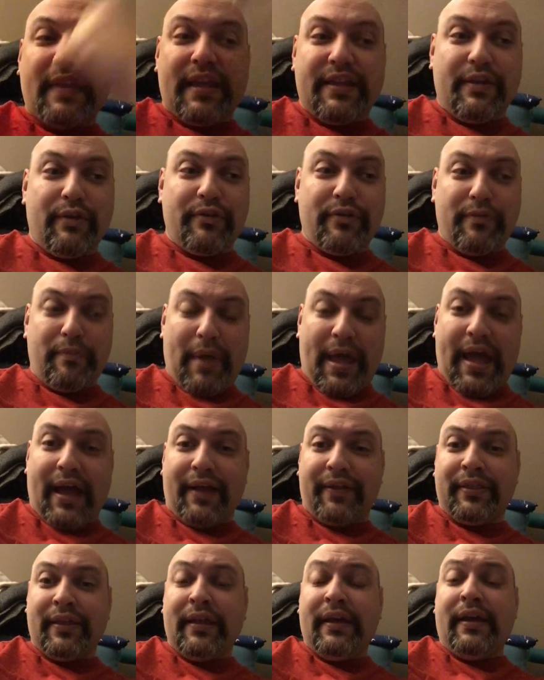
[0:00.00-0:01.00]
There was a
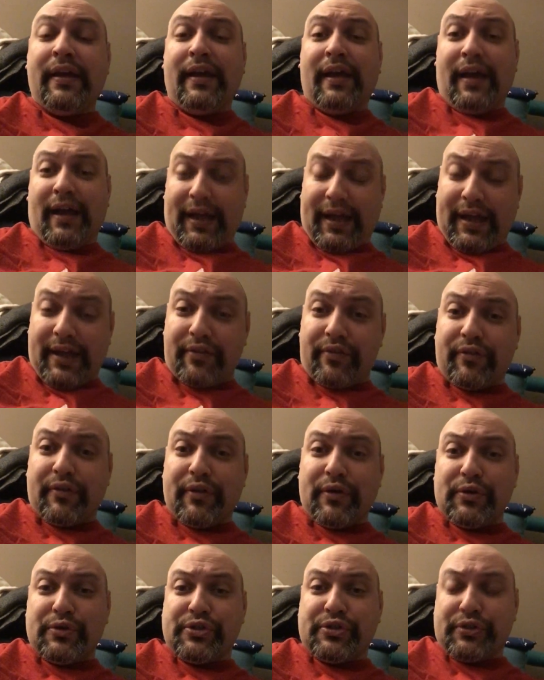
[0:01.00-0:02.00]
path. I had
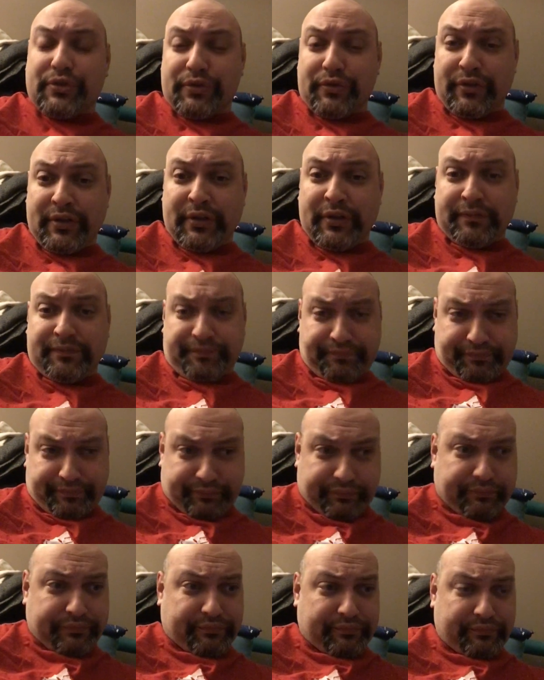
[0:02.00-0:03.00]
snowshoes.
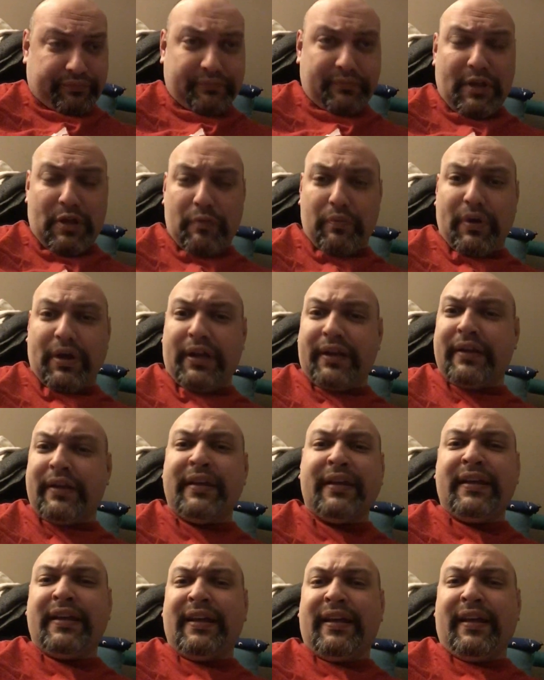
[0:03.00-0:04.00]
But
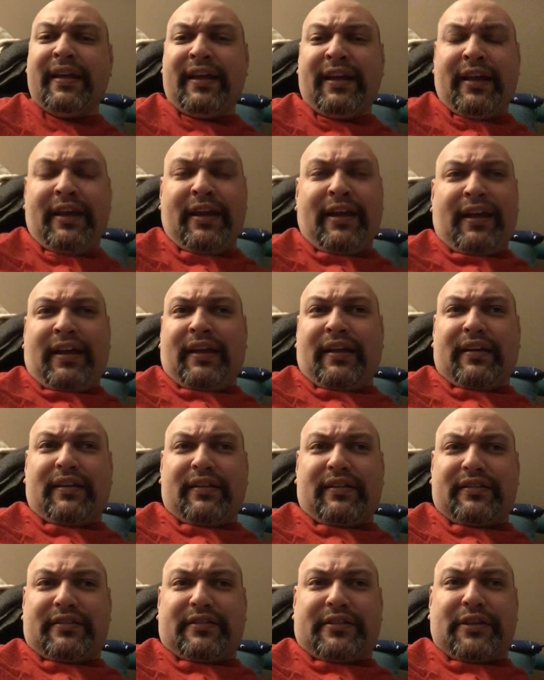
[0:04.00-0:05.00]

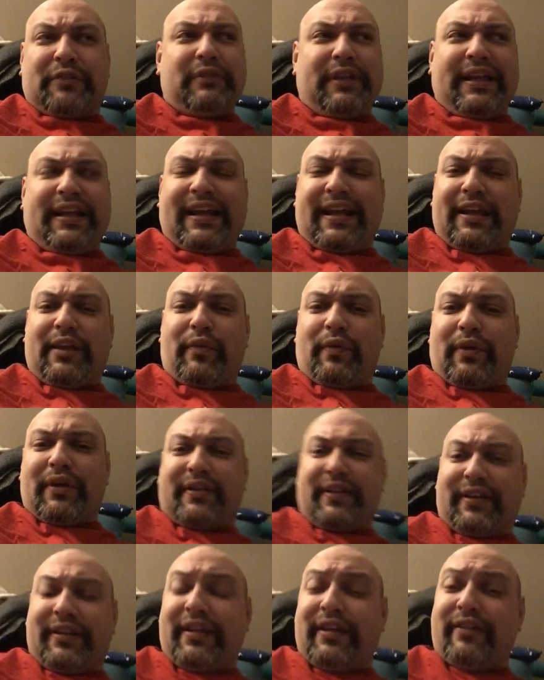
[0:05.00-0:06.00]
don't let anyone
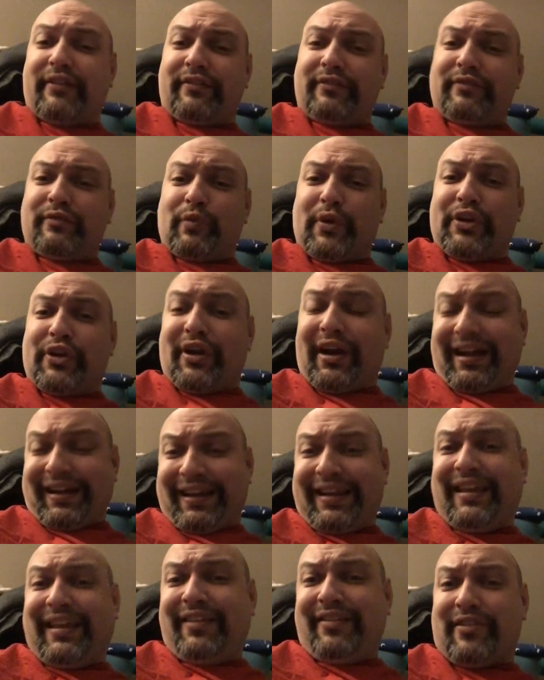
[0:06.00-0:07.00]
tell you when you're
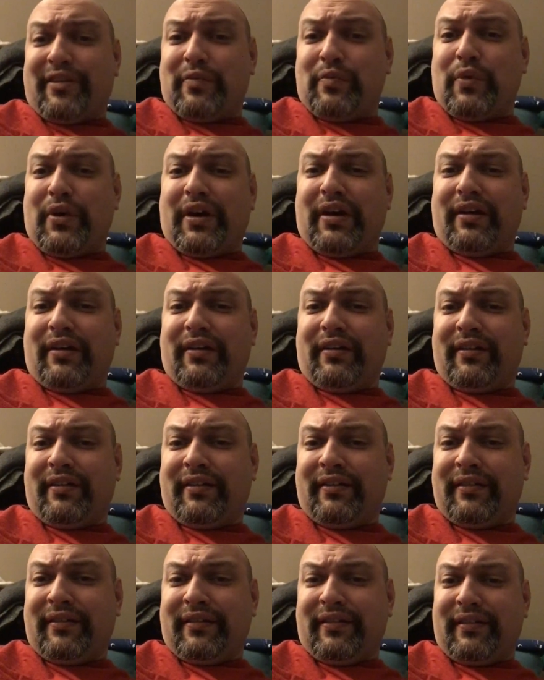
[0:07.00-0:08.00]
hiking somewhere,
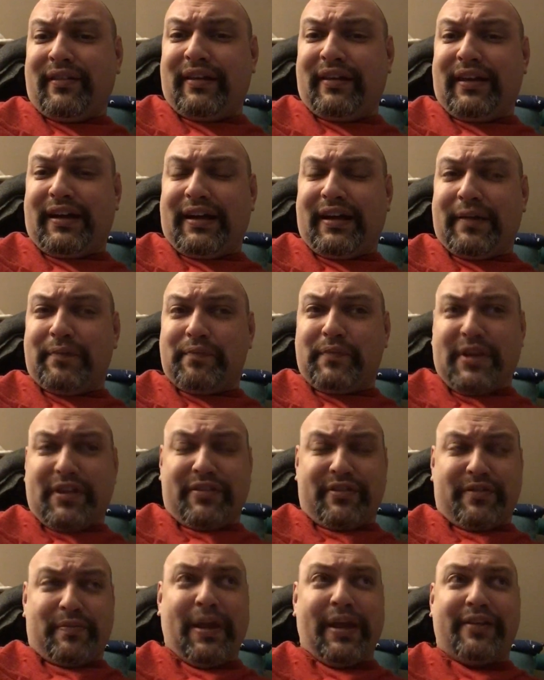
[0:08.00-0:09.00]
um,
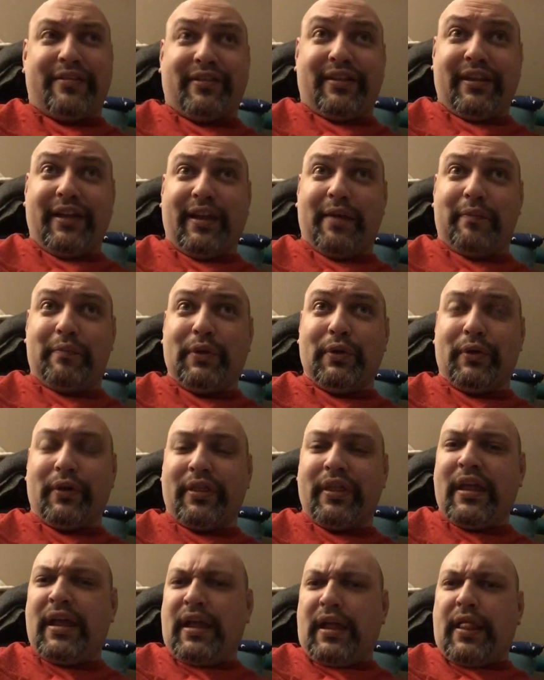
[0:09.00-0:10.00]
especially up north,
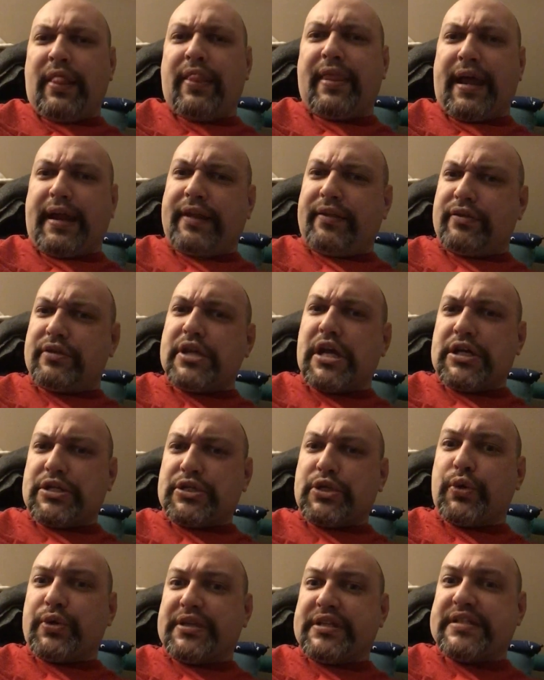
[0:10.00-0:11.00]
that it's not
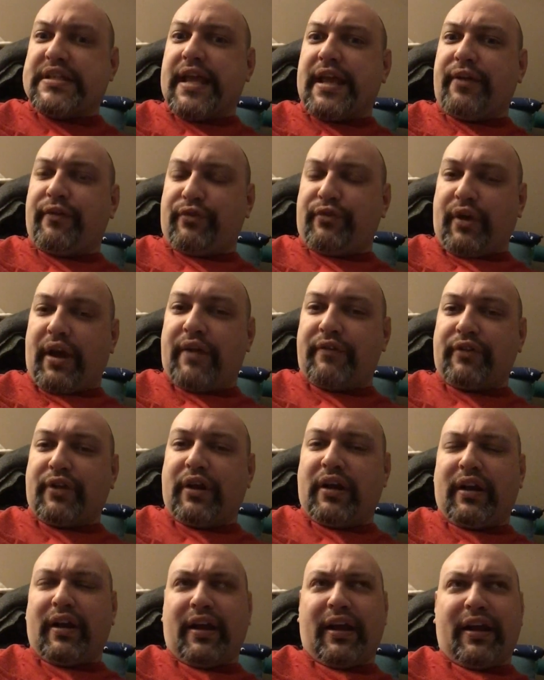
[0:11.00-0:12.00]
going to take forever.
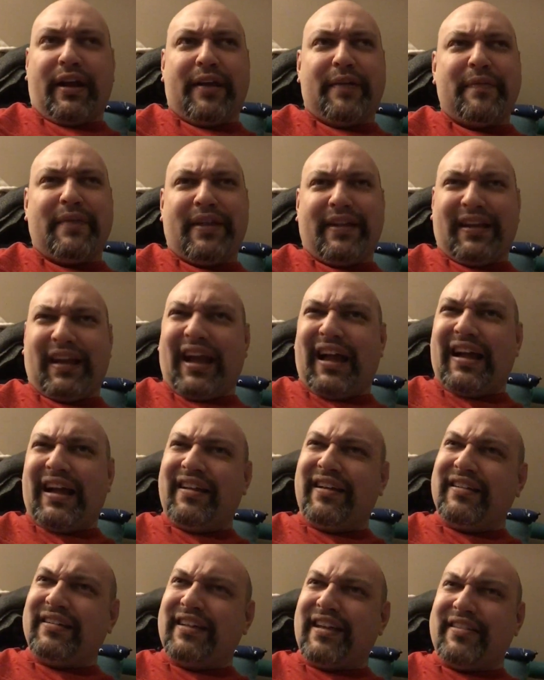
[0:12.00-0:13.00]
Uh,
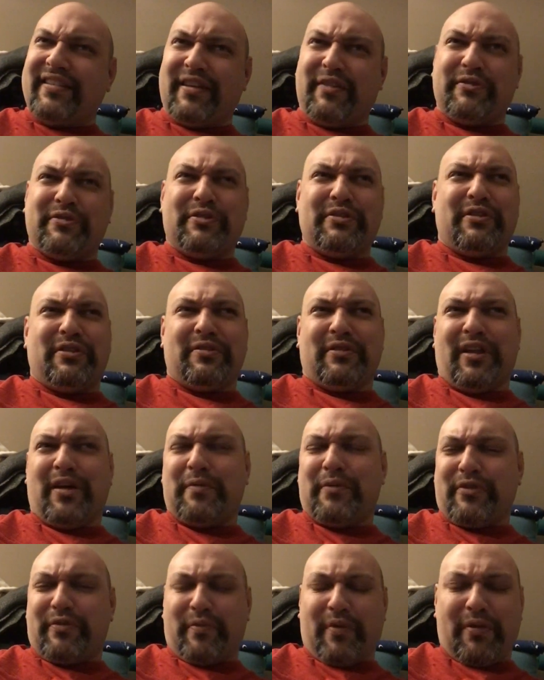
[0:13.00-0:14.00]
I, say it was two
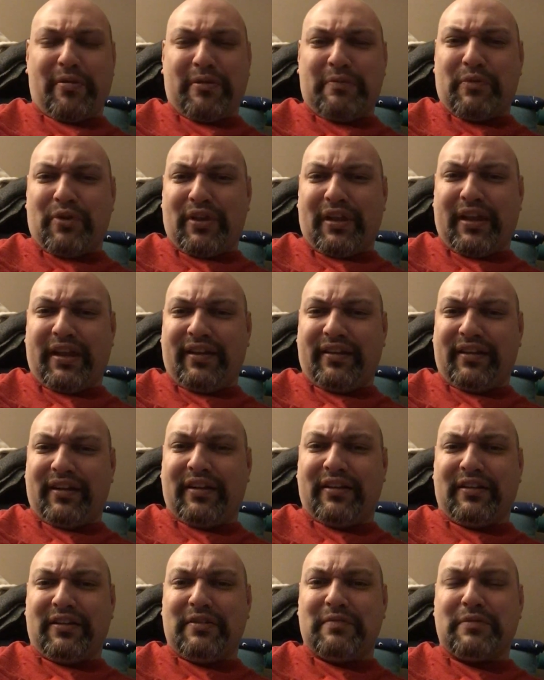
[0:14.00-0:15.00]
kilometers, probably more like a
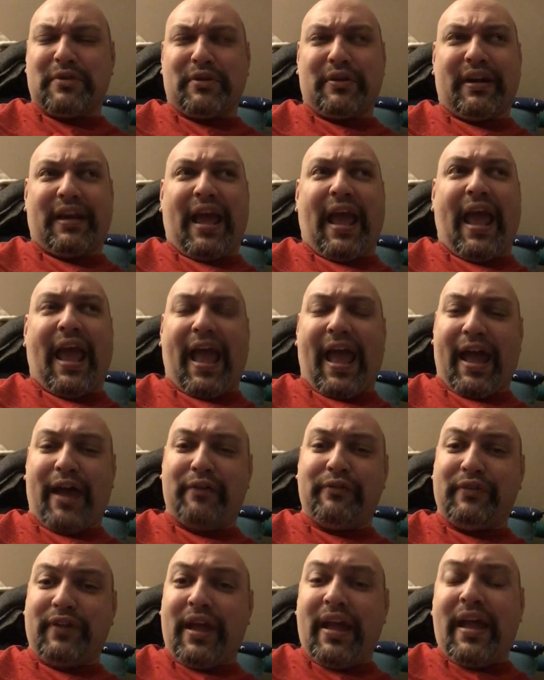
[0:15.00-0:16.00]
kilometer and a
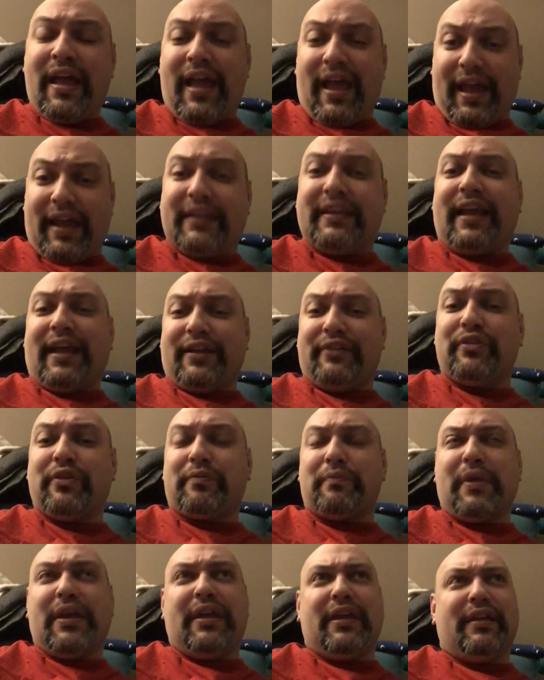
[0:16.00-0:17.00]
half. And yeah, it took
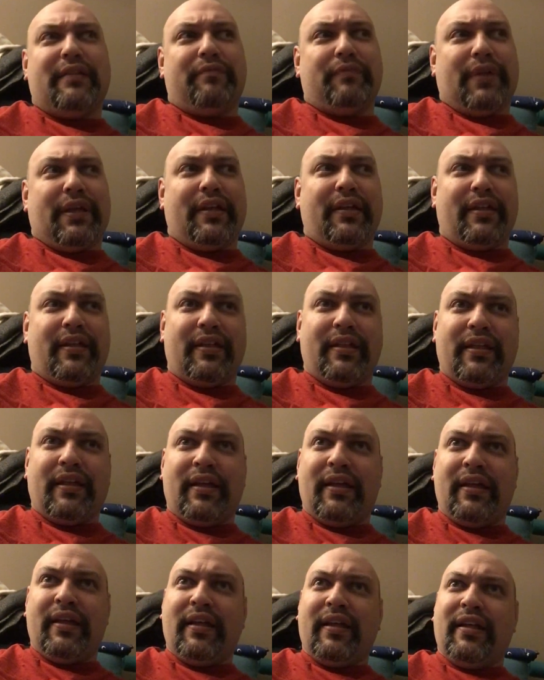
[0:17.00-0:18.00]
me
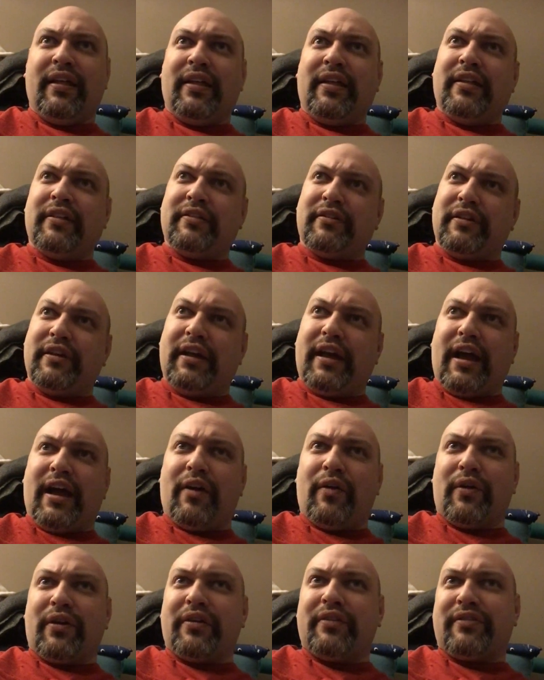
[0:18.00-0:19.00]
three
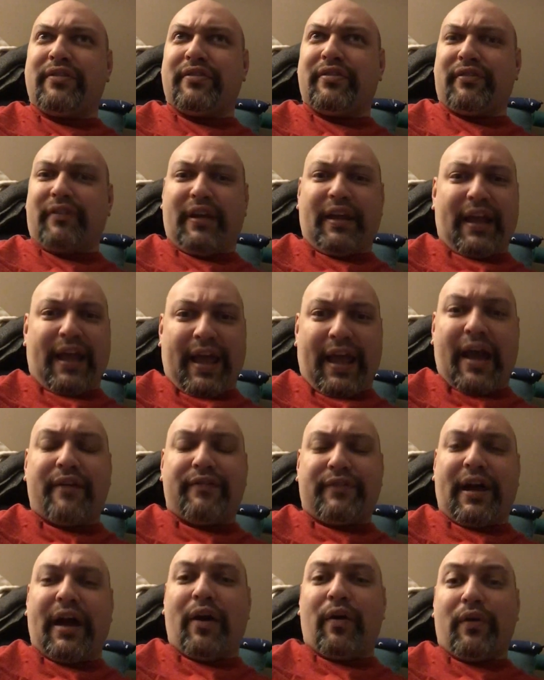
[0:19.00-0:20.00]
hours, three and a half
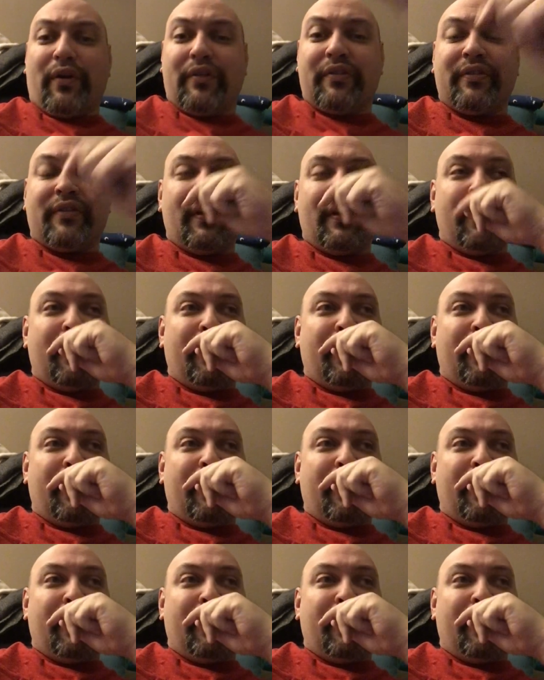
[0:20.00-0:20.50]
hours.